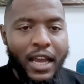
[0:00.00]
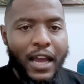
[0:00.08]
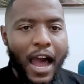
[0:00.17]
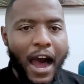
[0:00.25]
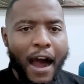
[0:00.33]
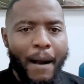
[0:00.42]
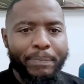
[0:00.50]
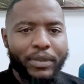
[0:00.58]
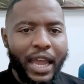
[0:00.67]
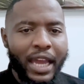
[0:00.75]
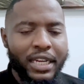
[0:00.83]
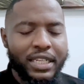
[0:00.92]

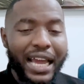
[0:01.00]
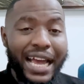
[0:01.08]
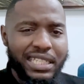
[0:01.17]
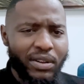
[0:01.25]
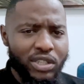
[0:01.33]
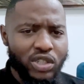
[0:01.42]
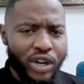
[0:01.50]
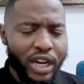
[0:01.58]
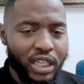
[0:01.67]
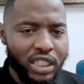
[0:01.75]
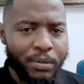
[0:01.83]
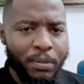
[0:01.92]
And as I was
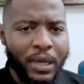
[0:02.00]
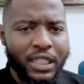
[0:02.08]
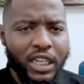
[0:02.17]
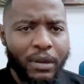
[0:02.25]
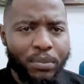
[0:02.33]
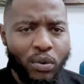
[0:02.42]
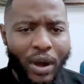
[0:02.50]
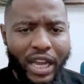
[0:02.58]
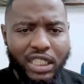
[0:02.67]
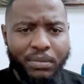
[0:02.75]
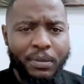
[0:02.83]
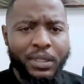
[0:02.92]
trading
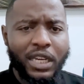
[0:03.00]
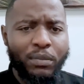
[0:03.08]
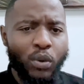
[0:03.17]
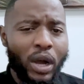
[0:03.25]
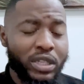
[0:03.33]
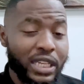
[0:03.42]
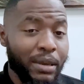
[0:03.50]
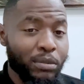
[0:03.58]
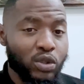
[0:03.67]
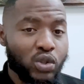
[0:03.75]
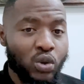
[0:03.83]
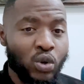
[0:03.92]
GBP/JPY was able
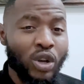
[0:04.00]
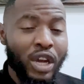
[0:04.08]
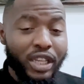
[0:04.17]
to